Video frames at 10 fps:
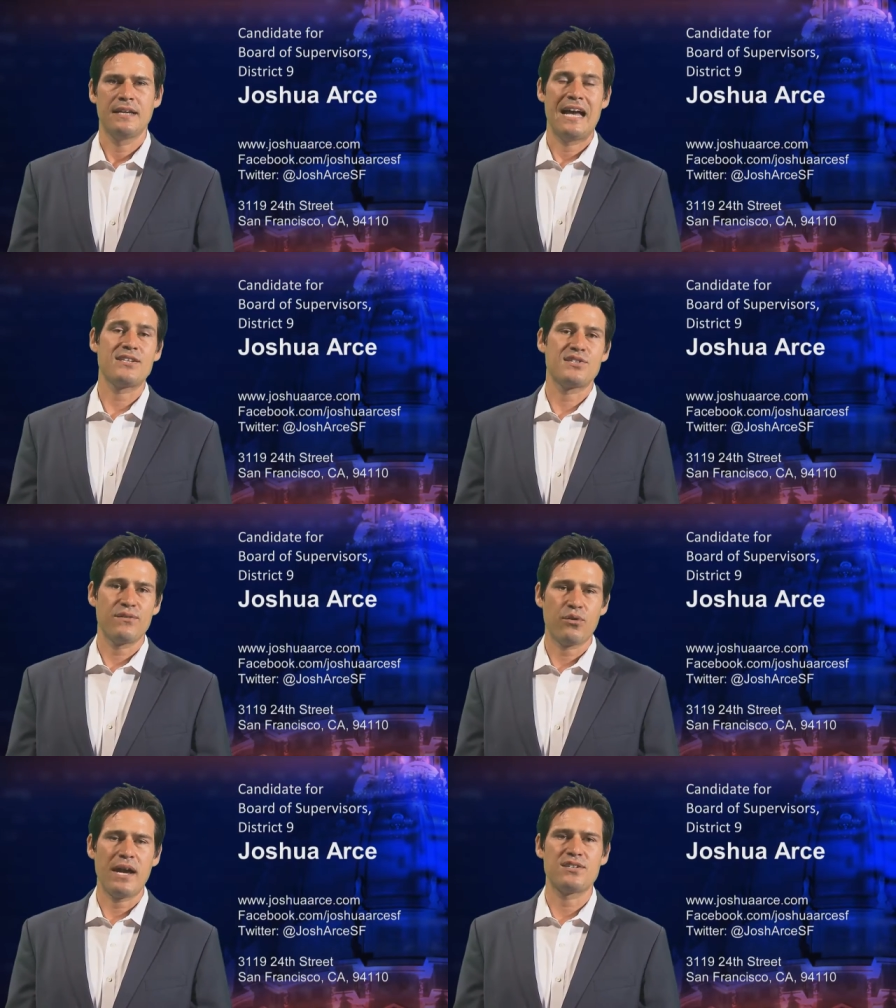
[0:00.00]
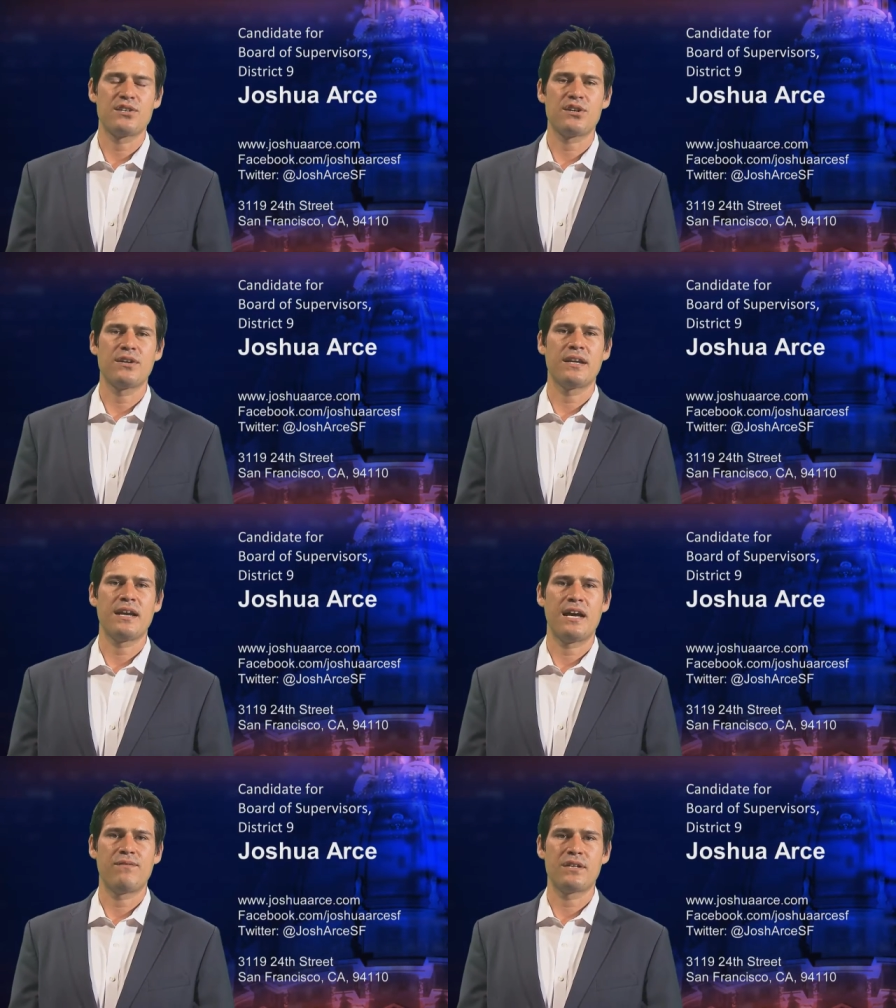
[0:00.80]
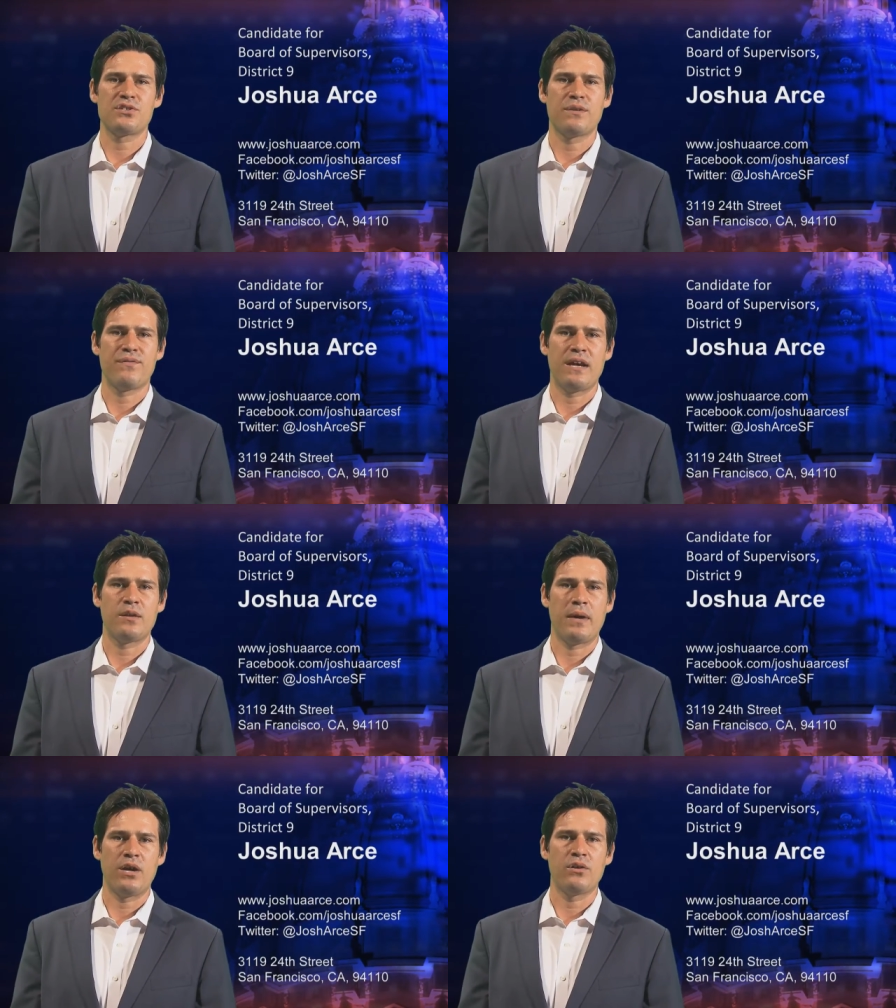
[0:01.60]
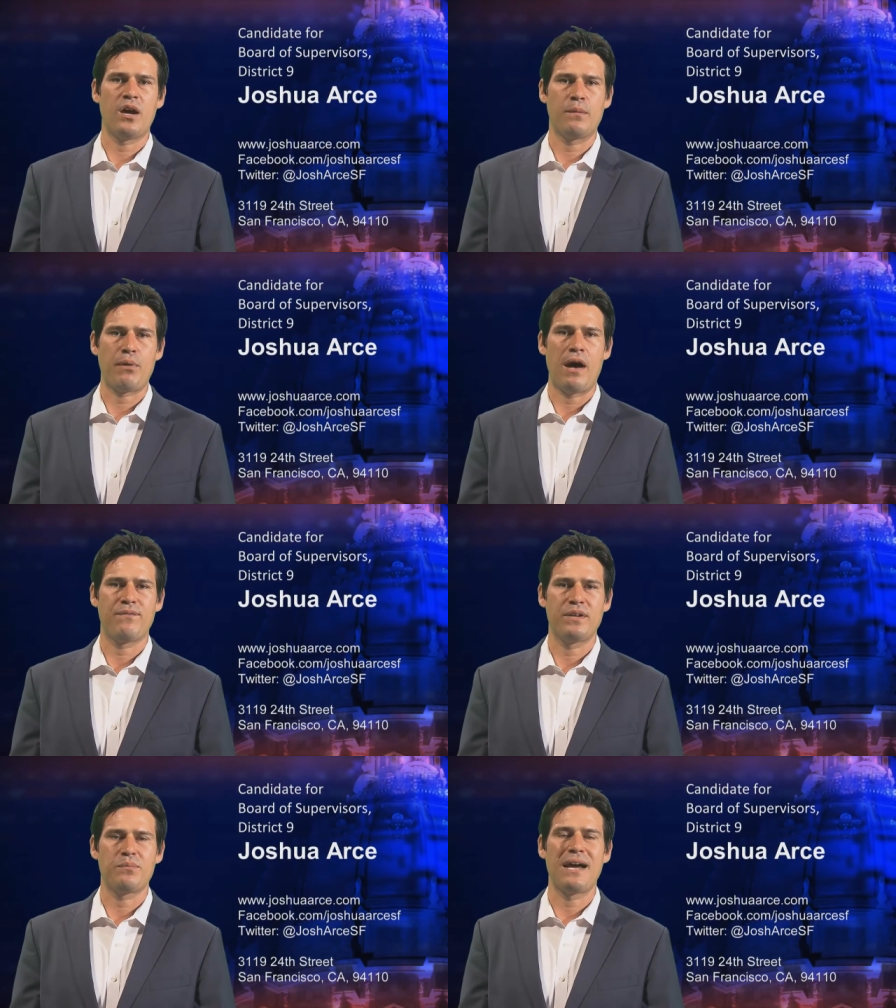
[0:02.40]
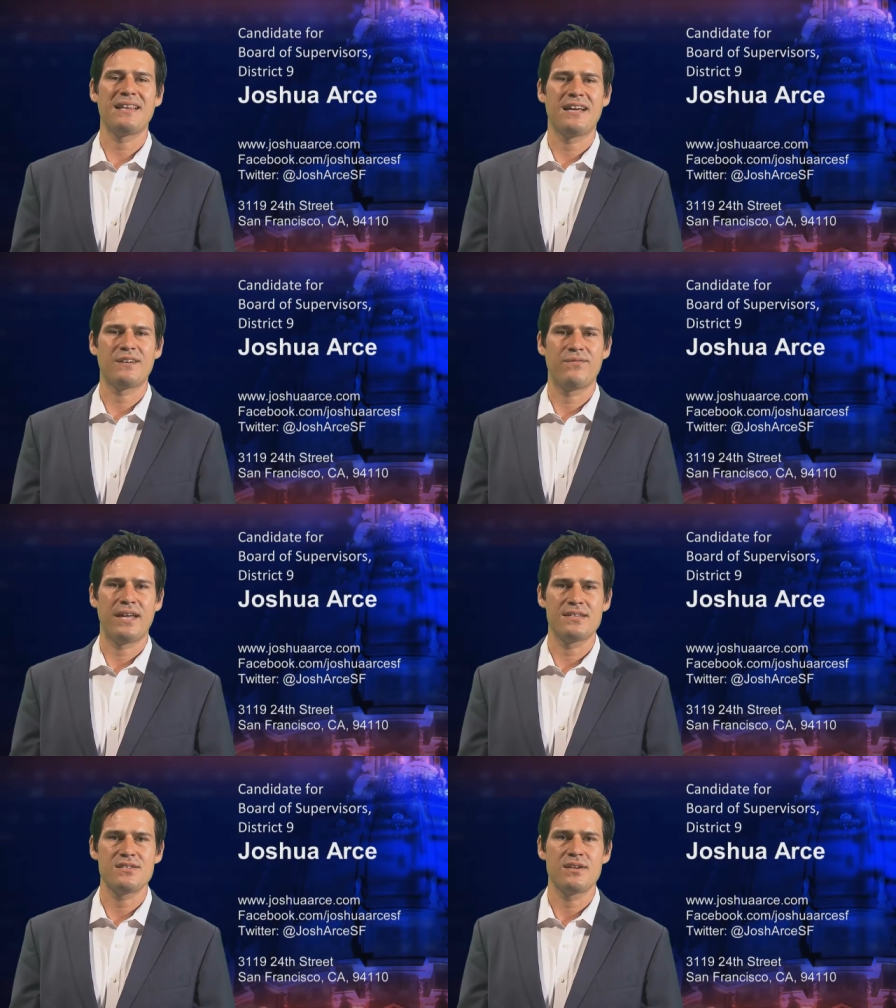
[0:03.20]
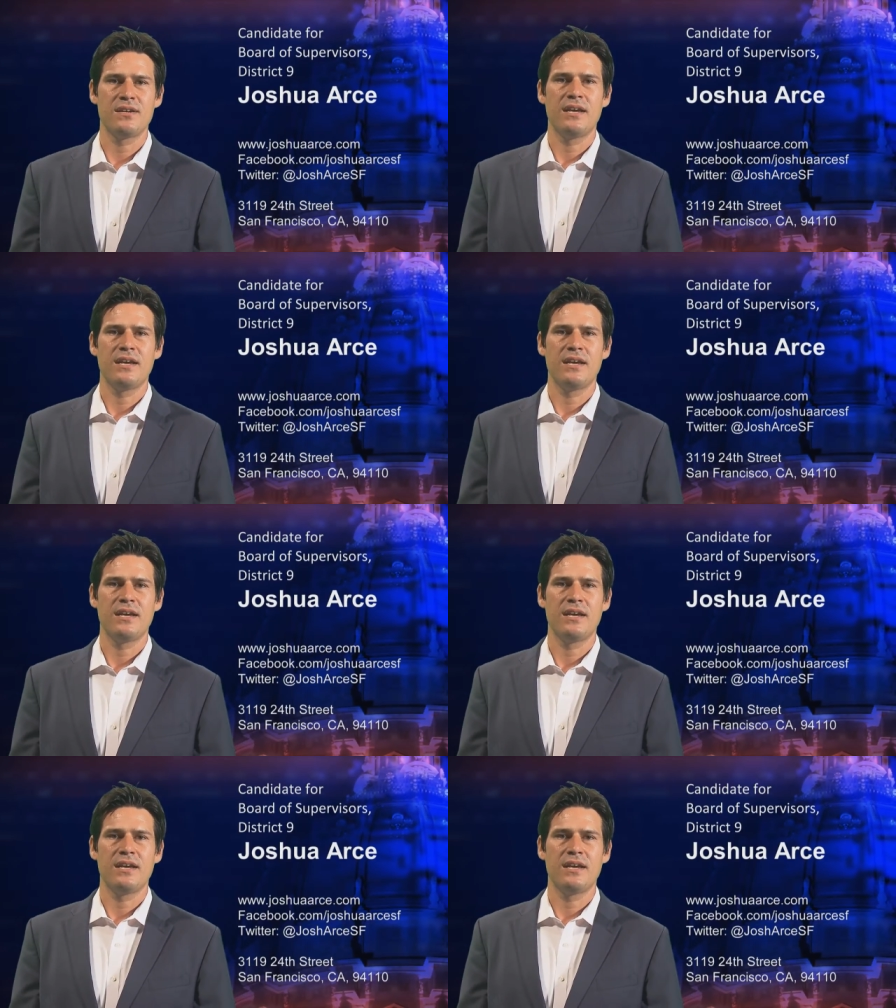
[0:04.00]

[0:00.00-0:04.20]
As a civil rights attorney, I eventually founded my own nonprofit, Brightline Defense,